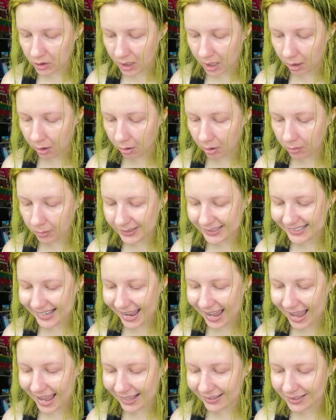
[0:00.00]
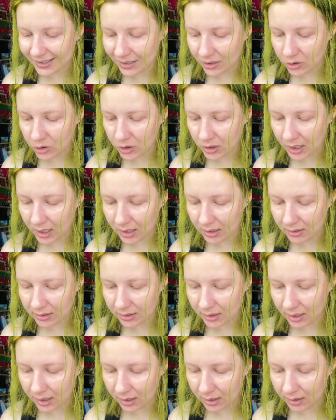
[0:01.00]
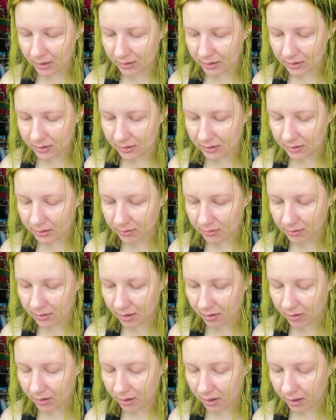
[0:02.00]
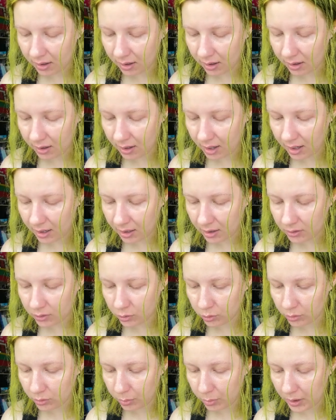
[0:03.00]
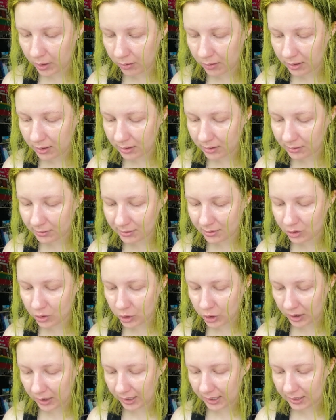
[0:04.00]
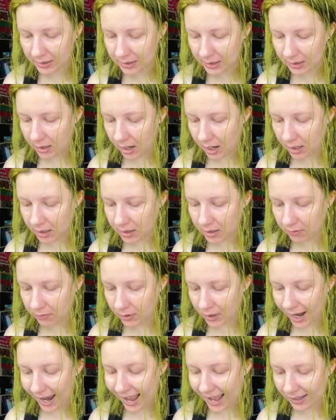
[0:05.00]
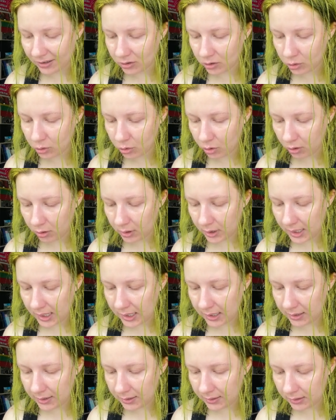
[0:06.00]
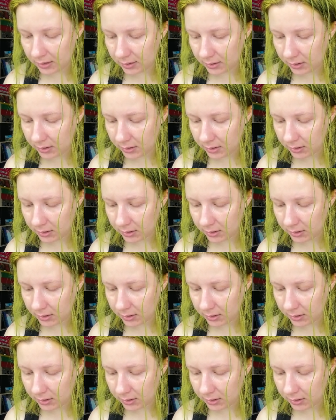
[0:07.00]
I always had such nails, like it's nothing I can do about it. It's genetic. I never had strong nails.